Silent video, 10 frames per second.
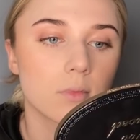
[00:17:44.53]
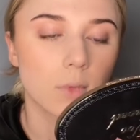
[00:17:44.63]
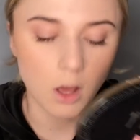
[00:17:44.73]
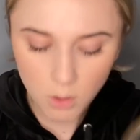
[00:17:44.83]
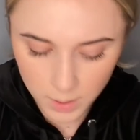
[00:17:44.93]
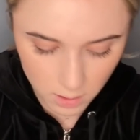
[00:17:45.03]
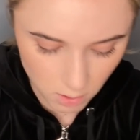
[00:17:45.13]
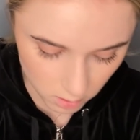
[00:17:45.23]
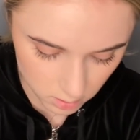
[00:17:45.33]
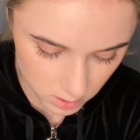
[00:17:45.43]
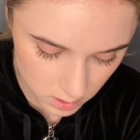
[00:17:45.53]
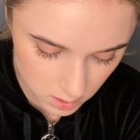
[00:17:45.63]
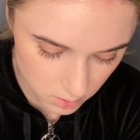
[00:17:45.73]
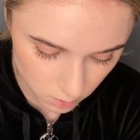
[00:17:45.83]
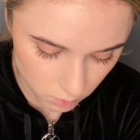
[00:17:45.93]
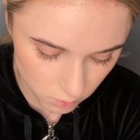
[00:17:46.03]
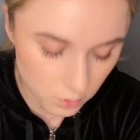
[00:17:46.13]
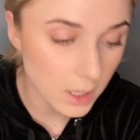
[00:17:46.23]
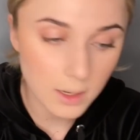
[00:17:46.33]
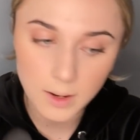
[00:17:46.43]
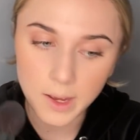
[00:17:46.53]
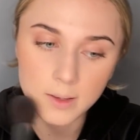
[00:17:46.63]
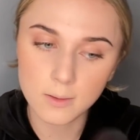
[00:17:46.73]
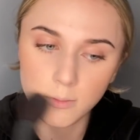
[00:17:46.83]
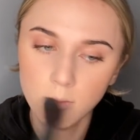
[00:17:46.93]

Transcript: Oh my god, this is really nice.